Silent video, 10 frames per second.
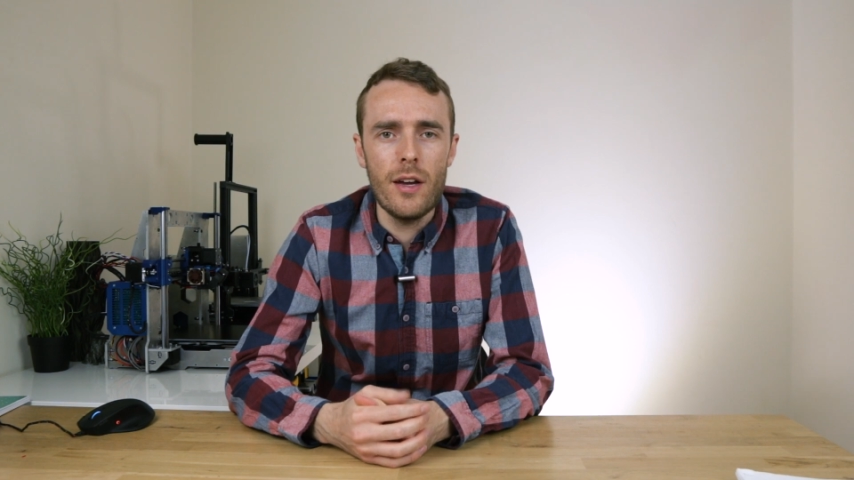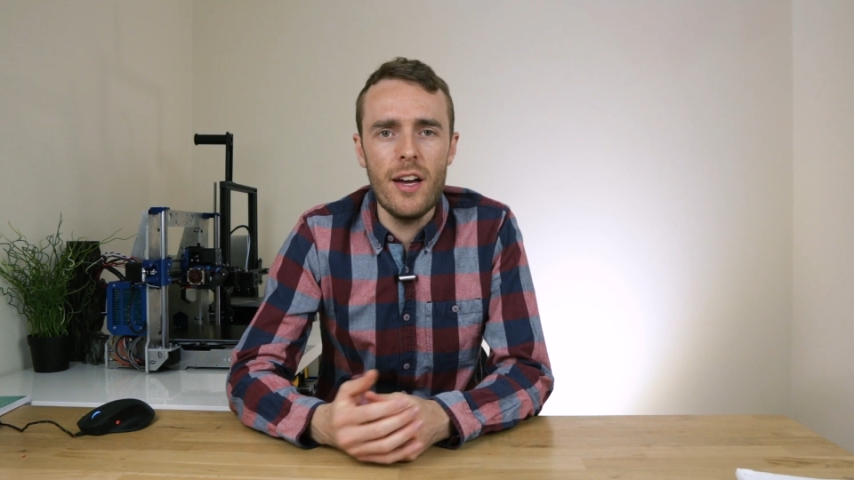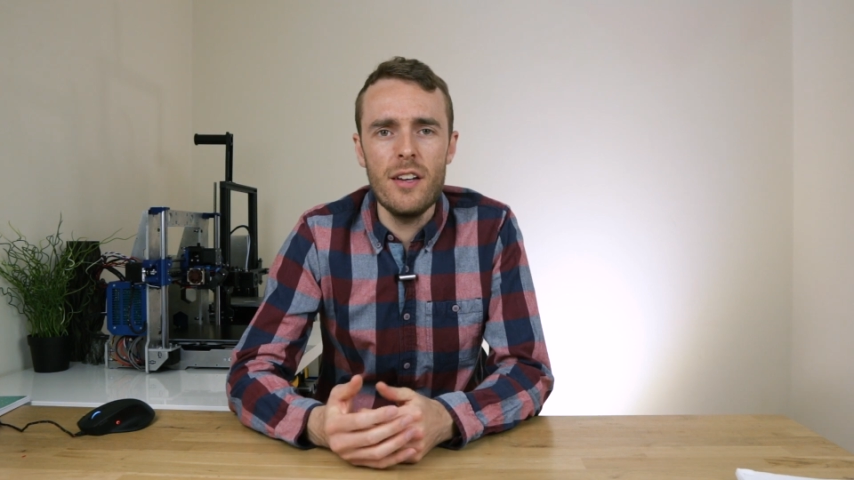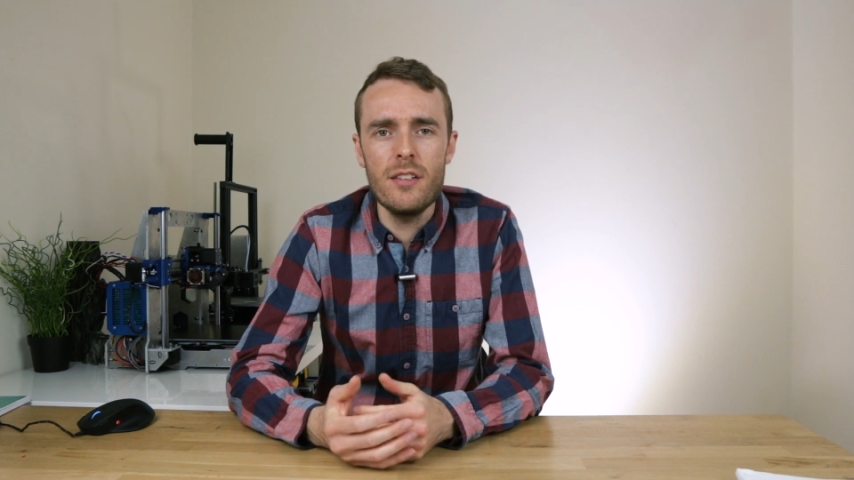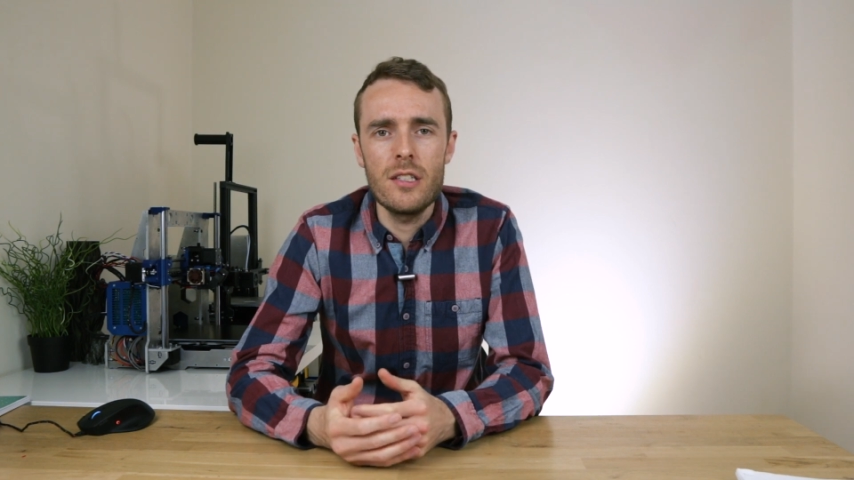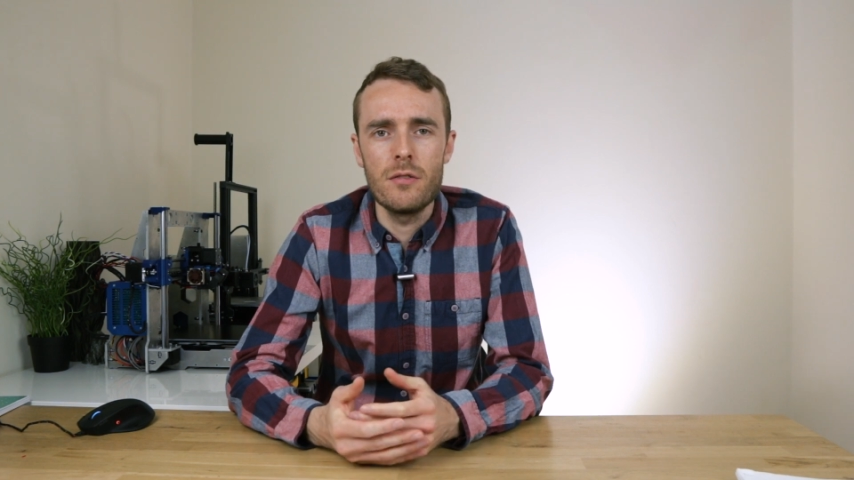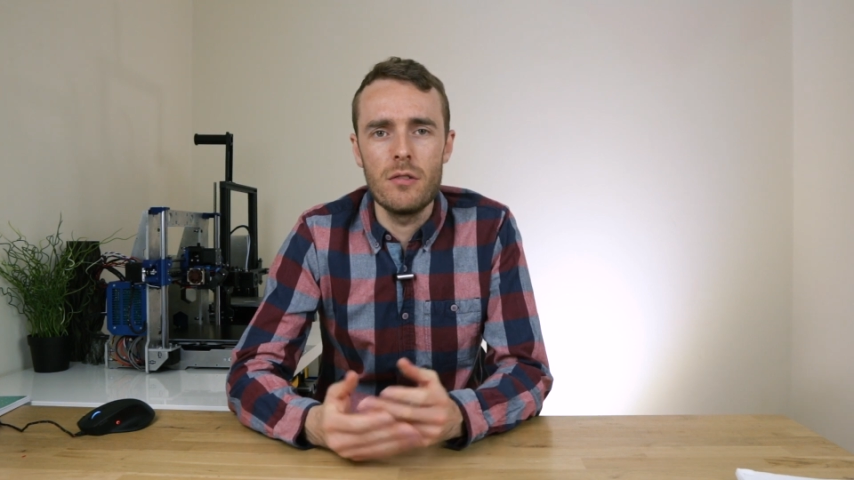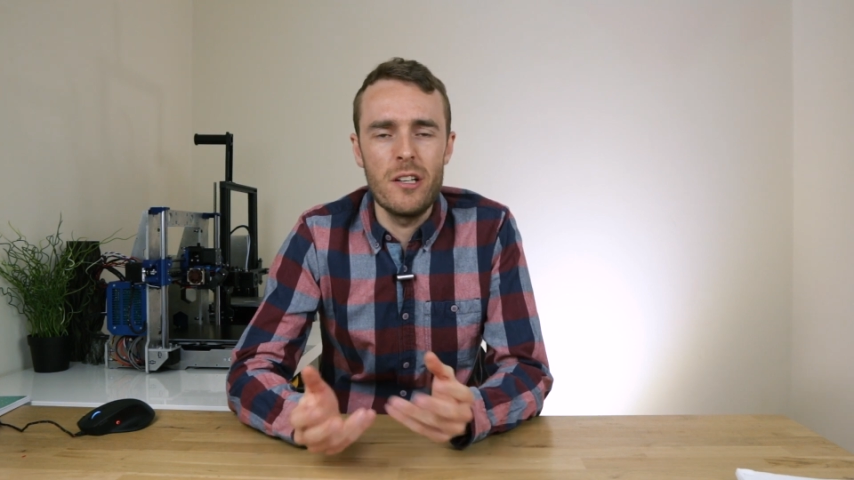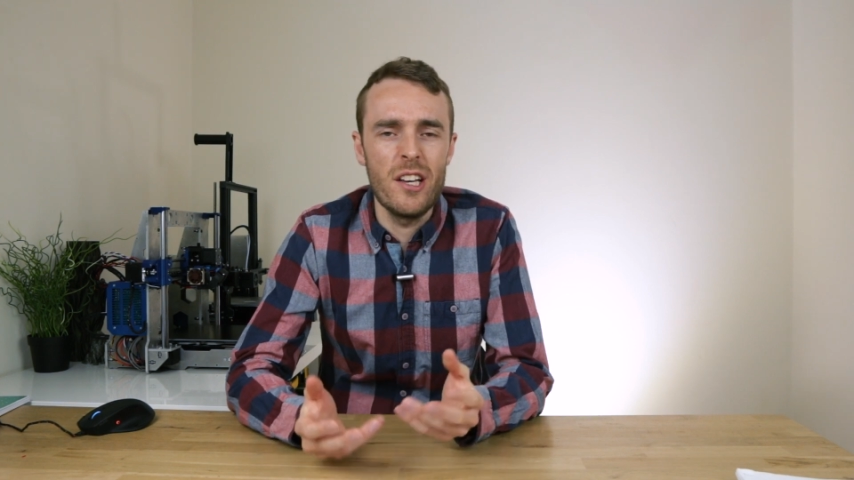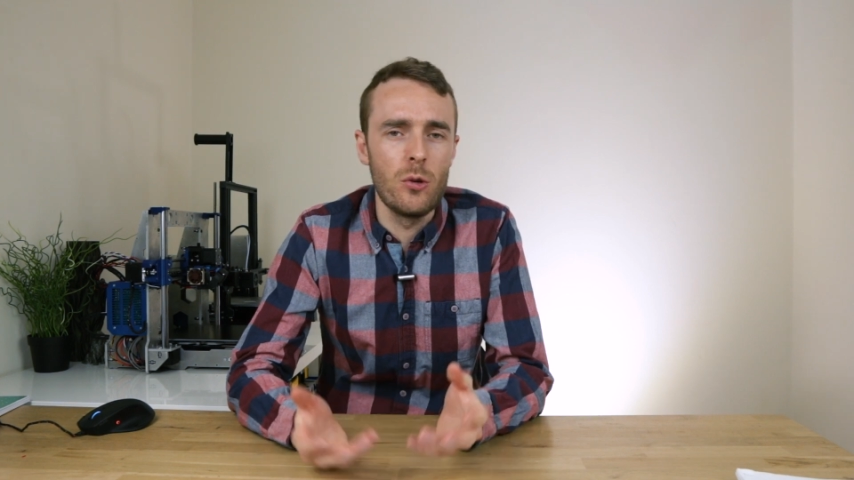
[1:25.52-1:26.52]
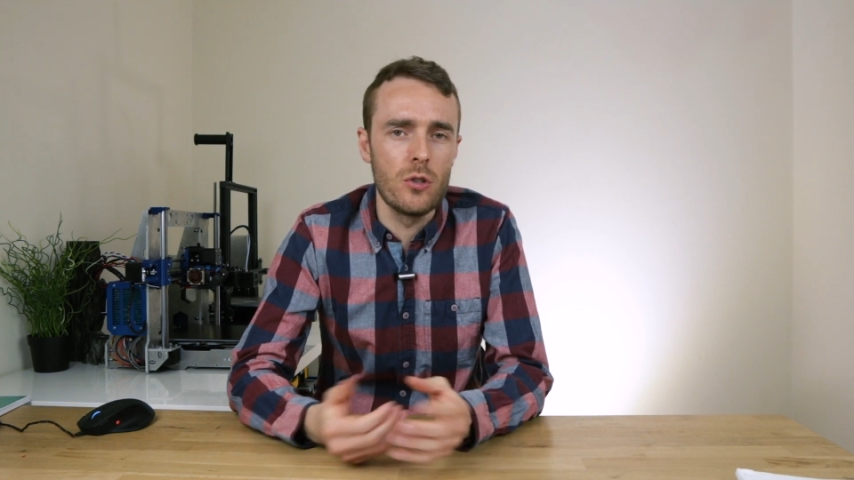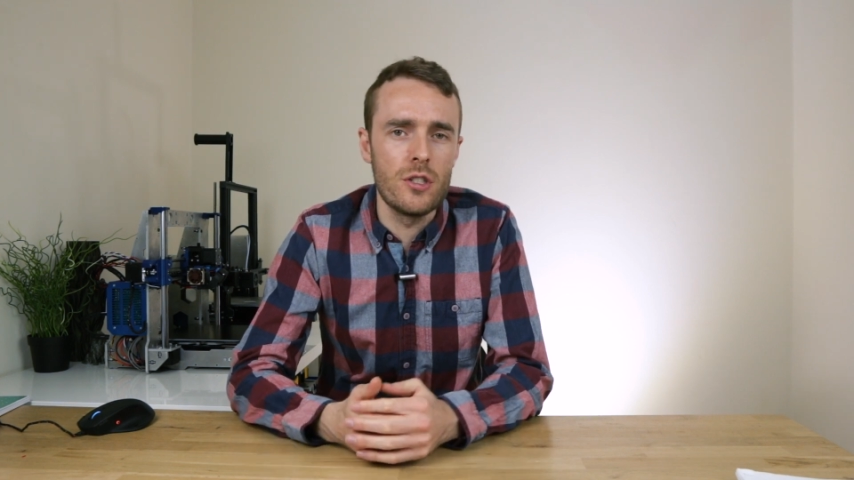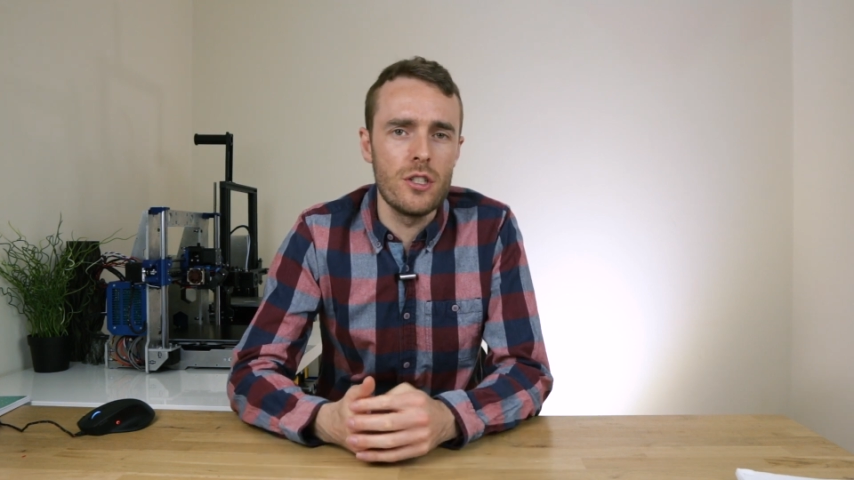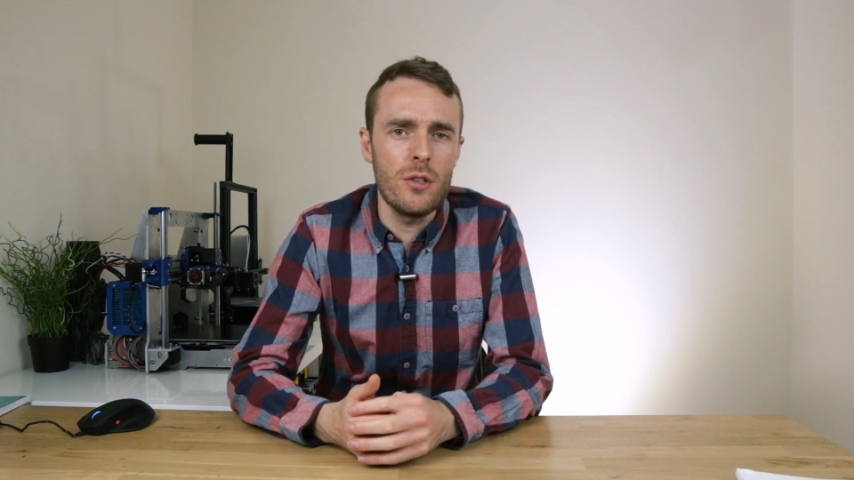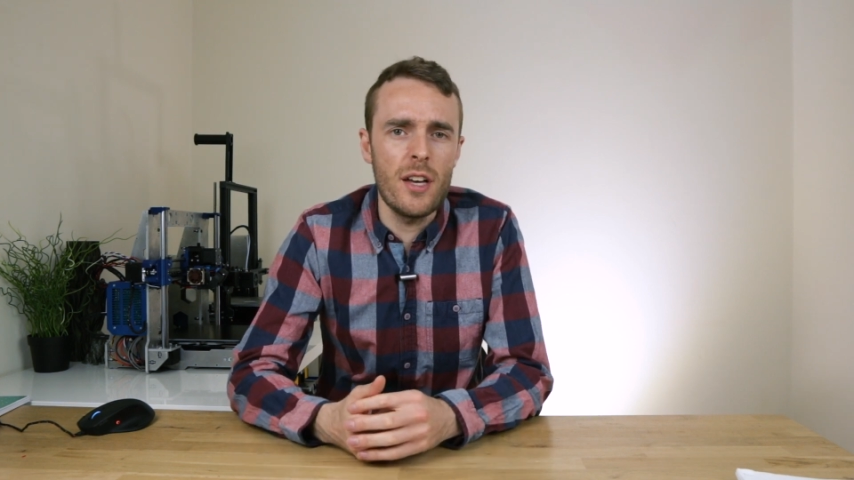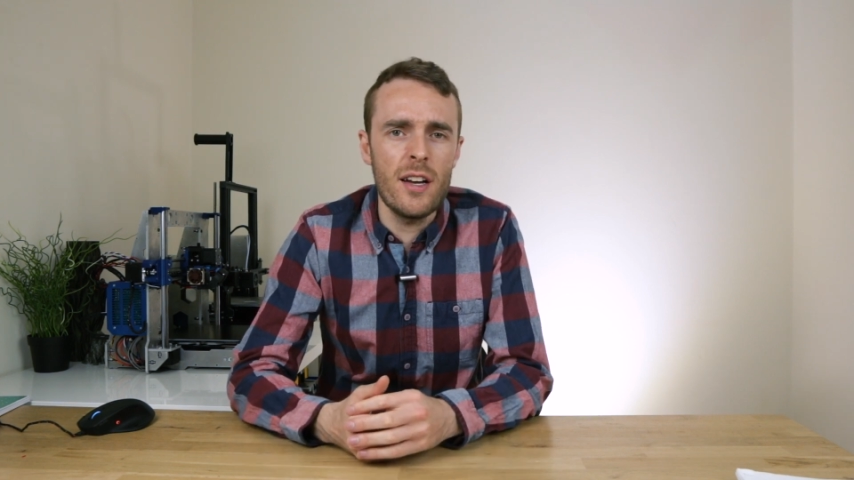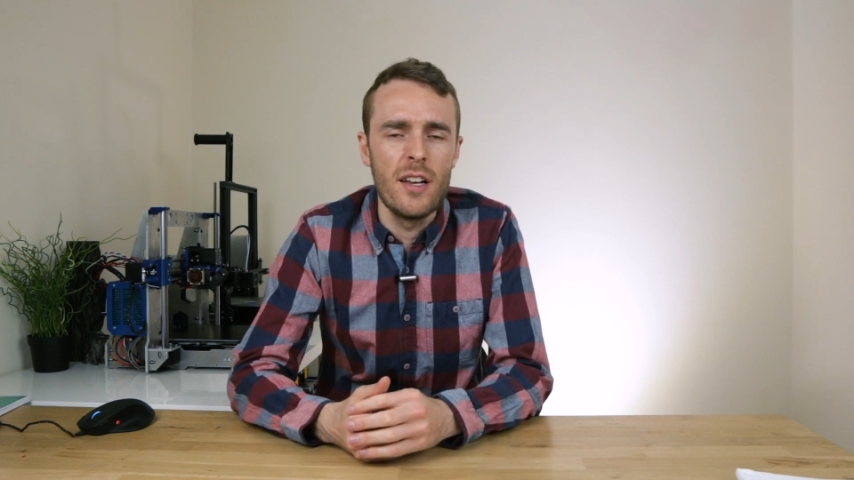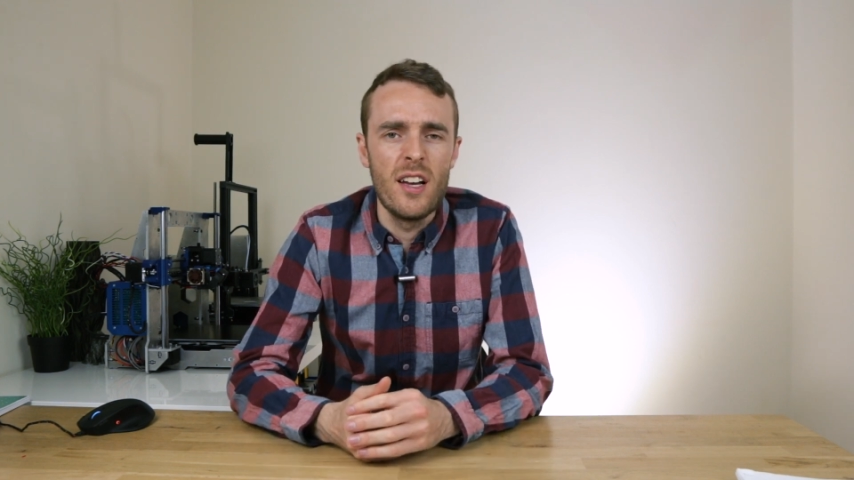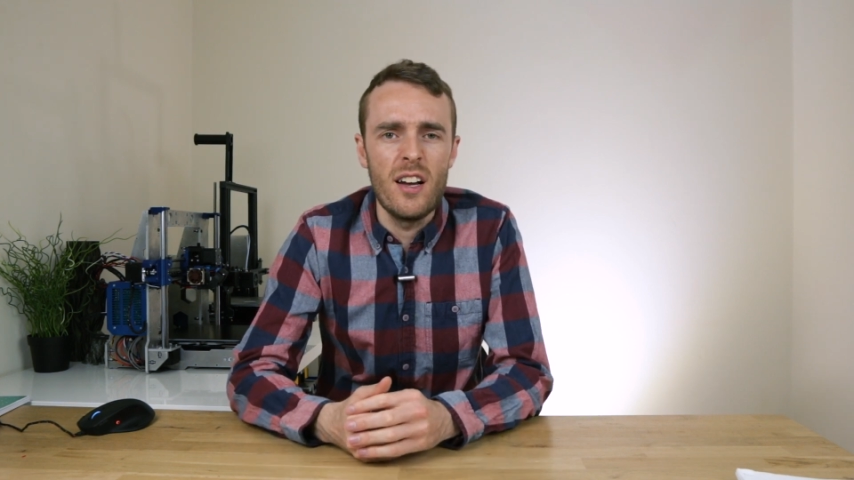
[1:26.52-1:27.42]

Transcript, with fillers: And in order to do that,